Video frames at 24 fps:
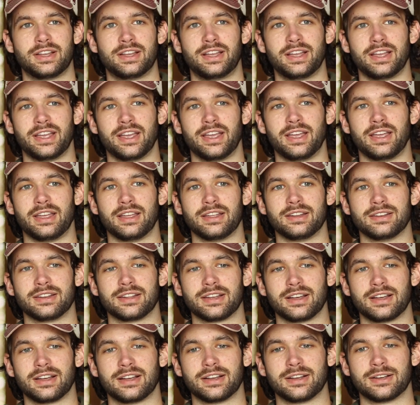And
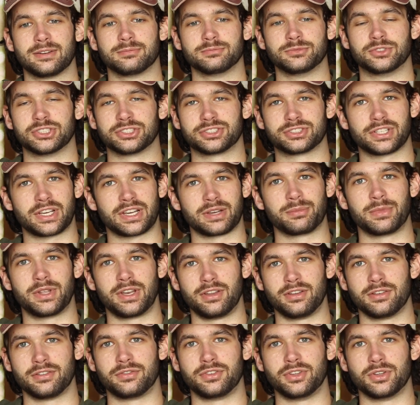just like
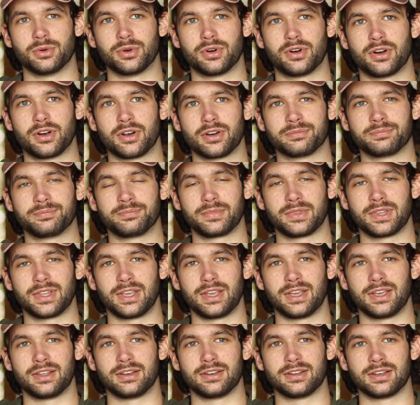many of you are,
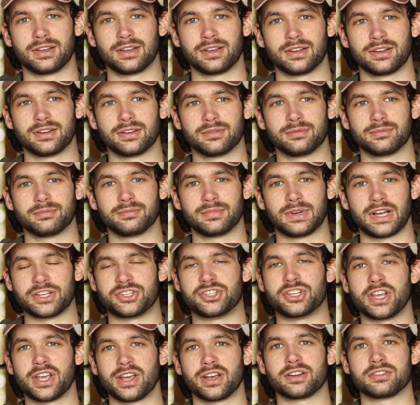and I
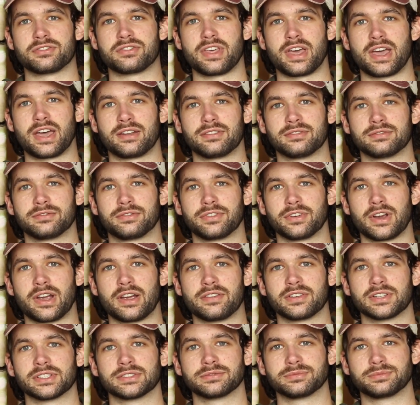cherish that
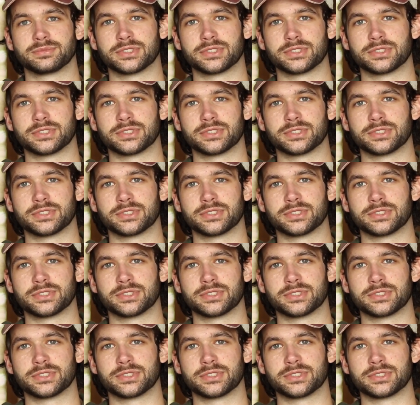forever.